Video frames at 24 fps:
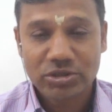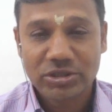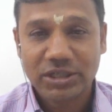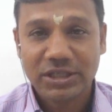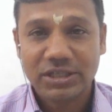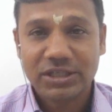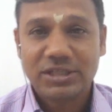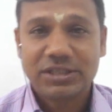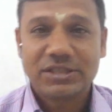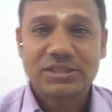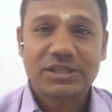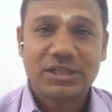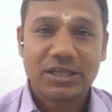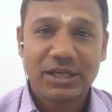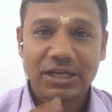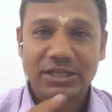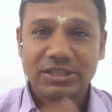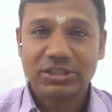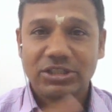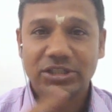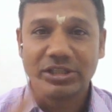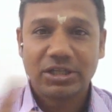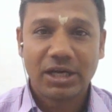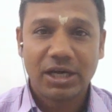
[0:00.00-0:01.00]
that is
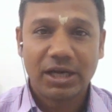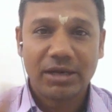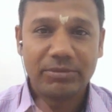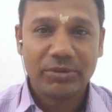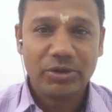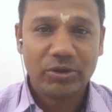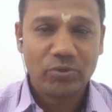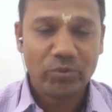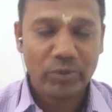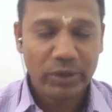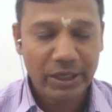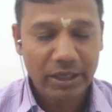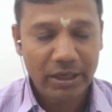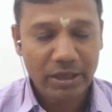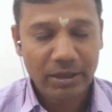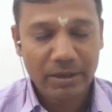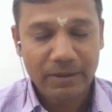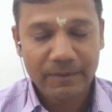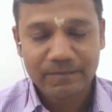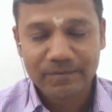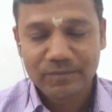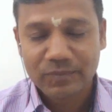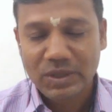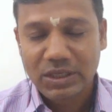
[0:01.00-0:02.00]
electric hybrid
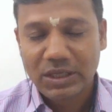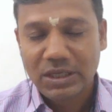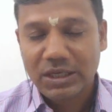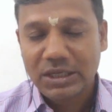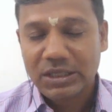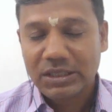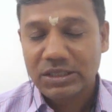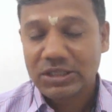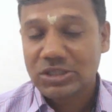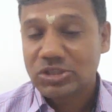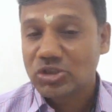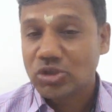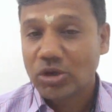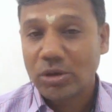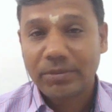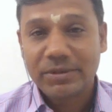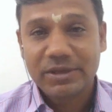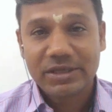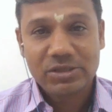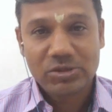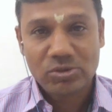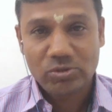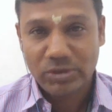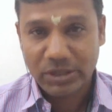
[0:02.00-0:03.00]
vehicle, this
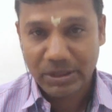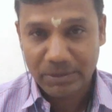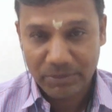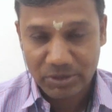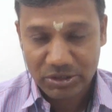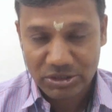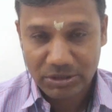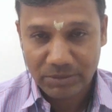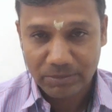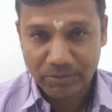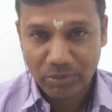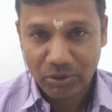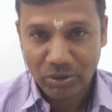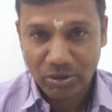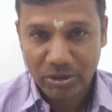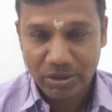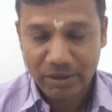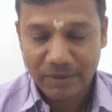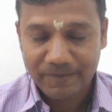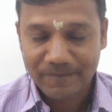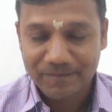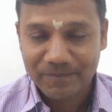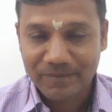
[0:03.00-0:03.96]
topic is very much important.